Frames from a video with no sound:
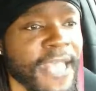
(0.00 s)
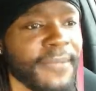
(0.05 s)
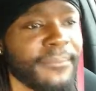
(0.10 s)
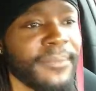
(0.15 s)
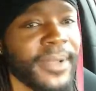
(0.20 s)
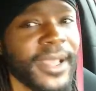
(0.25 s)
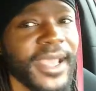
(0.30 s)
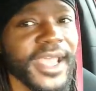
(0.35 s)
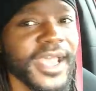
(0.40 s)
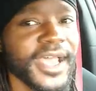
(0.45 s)

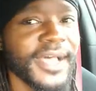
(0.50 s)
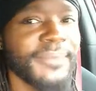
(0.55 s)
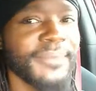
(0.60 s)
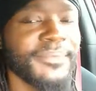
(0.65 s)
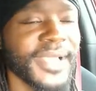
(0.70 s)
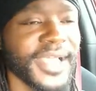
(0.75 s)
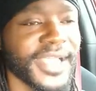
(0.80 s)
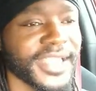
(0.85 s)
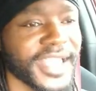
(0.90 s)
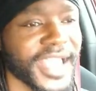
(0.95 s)
But
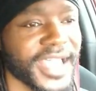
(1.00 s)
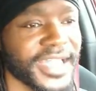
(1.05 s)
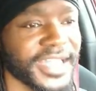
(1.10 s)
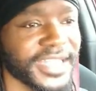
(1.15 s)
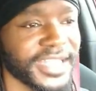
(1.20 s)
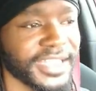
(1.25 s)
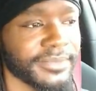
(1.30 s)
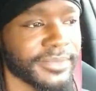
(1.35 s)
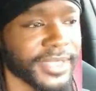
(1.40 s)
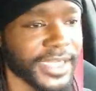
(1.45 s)
I kind of
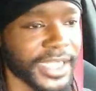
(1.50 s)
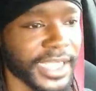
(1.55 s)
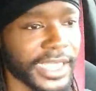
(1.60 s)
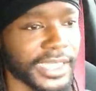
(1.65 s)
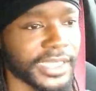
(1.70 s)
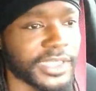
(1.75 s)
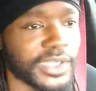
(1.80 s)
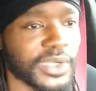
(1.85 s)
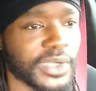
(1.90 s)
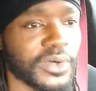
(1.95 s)
get it, but I
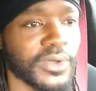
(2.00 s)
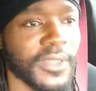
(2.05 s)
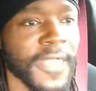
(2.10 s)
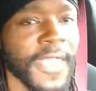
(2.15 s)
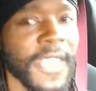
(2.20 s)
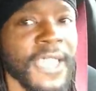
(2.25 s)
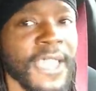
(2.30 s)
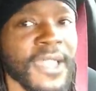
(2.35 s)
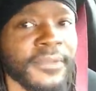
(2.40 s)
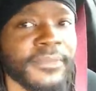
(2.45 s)
kind of
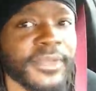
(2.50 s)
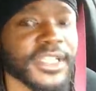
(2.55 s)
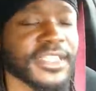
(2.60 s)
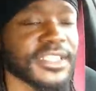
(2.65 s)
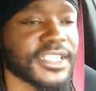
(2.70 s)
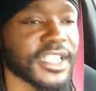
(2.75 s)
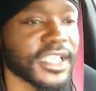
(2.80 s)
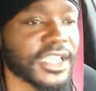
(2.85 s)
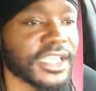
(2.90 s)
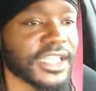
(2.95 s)
don't. But he
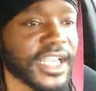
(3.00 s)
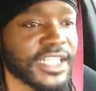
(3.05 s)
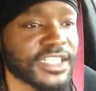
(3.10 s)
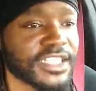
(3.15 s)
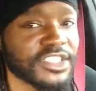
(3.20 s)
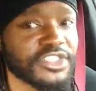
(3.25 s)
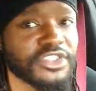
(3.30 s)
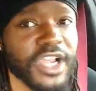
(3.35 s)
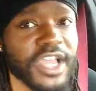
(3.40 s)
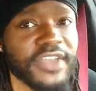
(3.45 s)
said he likes
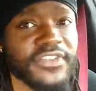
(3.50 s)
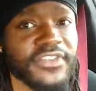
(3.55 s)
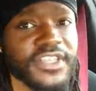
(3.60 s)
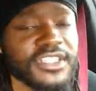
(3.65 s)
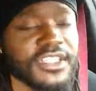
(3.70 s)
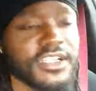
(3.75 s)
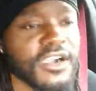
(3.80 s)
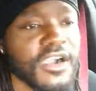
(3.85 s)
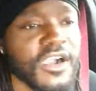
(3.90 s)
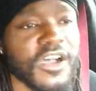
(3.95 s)
to drive his
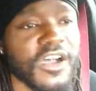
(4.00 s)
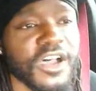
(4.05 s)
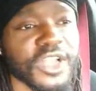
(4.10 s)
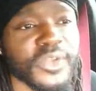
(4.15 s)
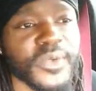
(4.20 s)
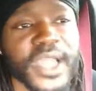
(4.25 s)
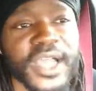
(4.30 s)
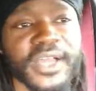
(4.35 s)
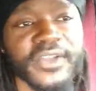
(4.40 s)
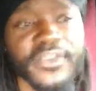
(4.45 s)
car all
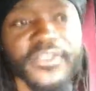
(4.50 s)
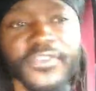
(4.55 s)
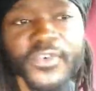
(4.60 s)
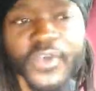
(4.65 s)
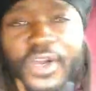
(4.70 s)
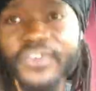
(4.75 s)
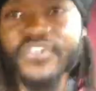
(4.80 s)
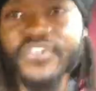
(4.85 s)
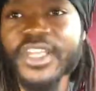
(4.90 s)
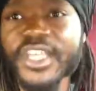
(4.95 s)
the way out in
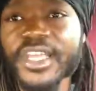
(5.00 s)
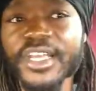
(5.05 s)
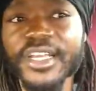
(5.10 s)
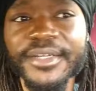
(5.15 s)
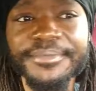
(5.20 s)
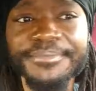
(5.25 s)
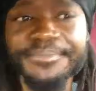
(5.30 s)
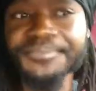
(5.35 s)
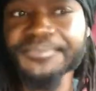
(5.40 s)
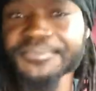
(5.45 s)
4th
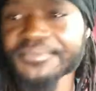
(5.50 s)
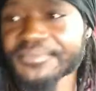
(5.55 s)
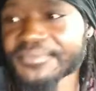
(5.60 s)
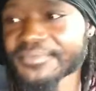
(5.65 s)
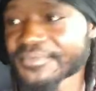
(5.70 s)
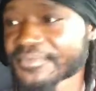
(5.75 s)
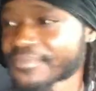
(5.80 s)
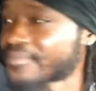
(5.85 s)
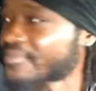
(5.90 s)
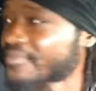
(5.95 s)
gear.
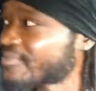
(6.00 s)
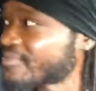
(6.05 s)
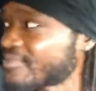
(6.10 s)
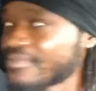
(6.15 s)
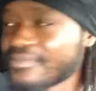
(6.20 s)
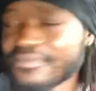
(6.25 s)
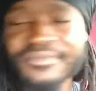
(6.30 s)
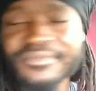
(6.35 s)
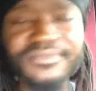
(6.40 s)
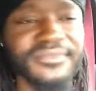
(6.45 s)

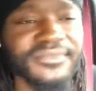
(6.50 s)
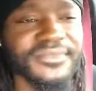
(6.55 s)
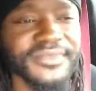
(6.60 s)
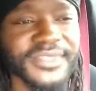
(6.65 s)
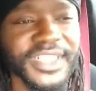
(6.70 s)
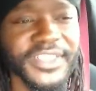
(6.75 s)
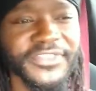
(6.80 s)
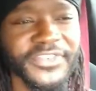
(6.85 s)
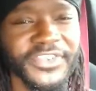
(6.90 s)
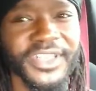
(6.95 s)

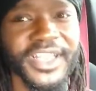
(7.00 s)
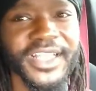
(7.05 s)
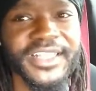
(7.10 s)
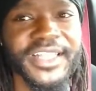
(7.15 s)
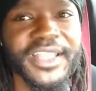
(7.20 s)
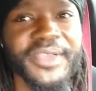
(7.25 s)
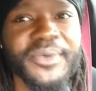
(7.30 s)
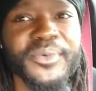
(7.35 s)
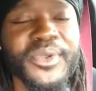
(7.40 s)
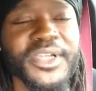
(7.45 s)
I feel like
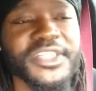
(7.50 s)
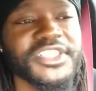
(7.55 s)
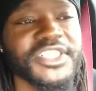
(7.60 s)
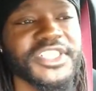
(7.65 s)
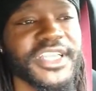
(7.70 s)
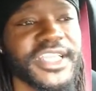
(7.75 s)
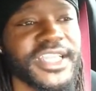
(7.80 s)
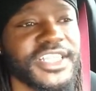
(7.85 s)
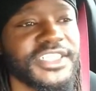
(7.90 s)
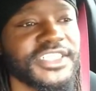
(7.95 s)
that wears
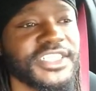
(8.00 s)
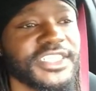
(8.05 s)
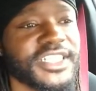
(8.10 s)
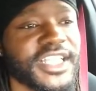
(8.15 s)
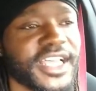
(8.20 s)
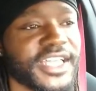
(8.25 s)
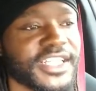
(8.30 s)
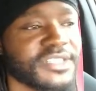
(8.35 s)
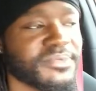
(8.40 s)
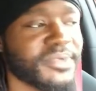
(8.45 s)
your energy
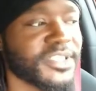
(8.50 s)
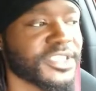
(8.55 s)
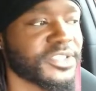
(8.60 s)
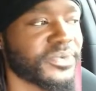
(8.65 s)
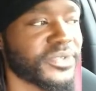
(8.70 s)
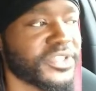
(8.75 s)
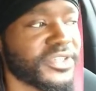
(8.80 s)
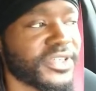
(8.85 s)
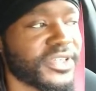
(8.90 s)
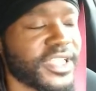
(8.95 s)
down, especially
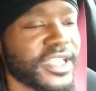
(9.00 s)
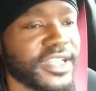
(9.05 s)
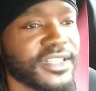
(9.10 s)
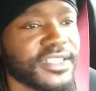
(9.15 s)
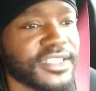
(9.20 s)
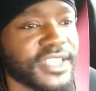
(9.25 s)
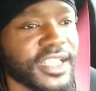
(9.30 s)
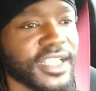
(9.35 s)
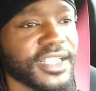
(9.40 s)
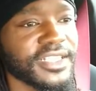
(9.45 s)
when you're on the
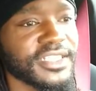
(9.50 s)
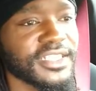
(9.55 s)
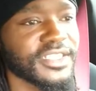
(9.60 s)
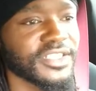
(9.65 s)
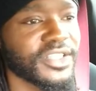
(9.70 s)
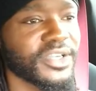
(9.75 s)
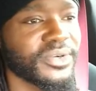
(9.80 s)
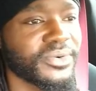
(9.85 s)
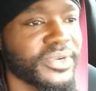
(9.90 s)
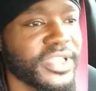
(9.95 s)
interstate, because there's
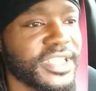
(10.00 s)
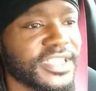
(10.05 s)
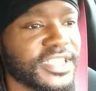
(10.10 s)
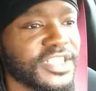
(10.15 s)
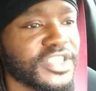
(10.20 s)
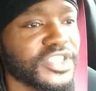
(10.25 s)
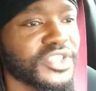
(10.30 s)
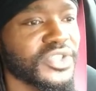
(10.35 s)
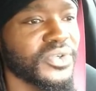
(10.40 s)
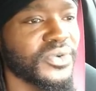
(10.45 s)
no
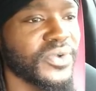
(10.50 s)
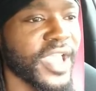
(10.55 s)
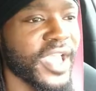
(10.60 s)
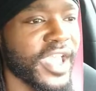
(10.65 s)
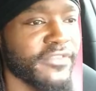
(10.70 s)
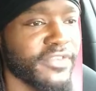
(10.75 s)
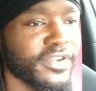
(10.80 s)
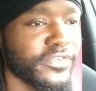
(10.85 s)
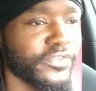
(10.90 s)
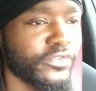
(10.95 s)
reason to
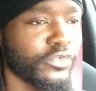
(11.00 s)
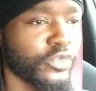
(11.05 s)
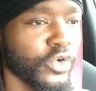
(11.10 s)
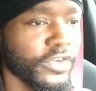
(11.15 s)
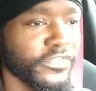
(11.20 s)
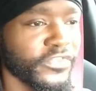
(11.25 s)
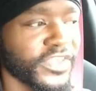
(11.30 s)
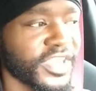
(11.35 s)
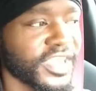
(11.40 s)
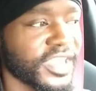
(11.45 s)
have it in
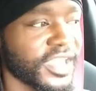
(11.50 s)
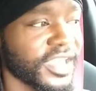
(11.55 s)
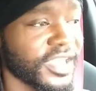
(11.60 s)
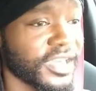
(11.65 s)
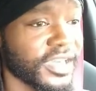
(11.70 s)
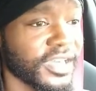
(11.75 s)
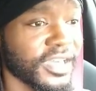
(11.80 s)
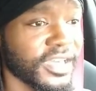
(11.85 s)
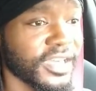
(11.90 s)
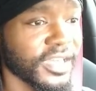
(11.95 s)
4th
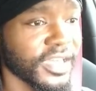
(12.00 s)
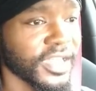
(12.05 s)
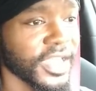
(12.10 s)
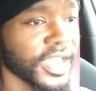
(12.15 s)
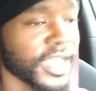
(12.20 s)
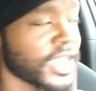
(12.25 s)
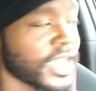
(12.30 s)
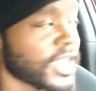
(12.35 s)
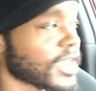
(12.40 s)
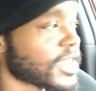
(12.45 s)
gear,
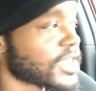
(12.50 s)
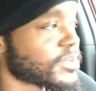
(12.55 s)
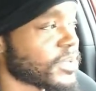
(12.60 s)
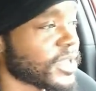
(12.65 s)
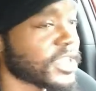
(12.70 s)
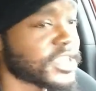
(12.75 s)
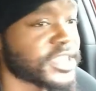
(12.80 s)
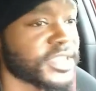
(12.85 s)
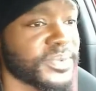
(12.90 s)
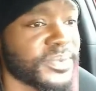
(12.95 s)

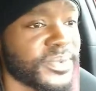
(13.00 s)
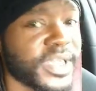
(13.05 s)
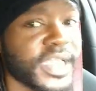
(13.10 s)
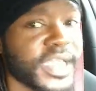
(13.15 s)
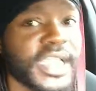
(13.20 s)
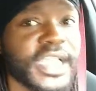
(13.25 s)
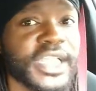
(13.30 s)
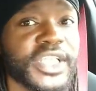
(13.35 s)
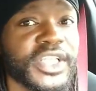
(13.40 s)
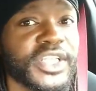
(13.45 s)
especially
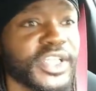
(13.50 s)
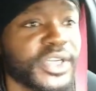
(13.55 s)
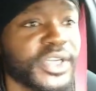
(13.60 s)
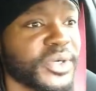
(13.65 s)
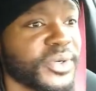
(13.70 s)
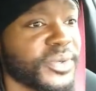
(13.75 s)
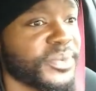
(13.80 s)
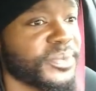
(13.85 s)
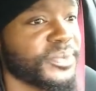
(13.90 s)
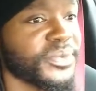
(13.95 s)
when, you
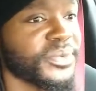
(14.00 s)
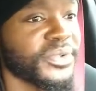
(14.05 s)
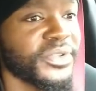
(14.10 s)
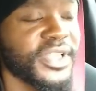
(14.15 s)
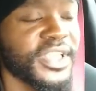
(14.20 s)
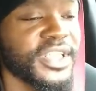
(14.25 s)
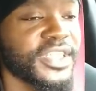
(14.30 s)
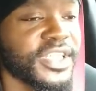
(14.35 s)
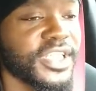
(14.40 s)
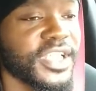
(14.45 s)
know, you
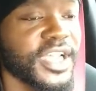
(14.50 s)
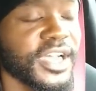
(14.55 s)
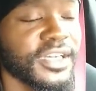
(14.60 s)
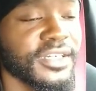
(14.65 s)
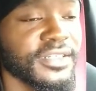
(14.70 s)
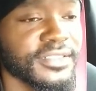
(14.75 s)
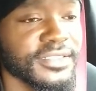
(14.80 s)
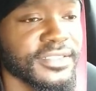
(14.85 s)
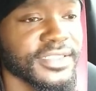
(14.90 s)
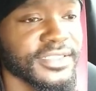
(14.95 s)
need to
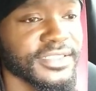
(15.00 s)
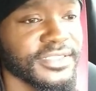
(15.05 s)
go.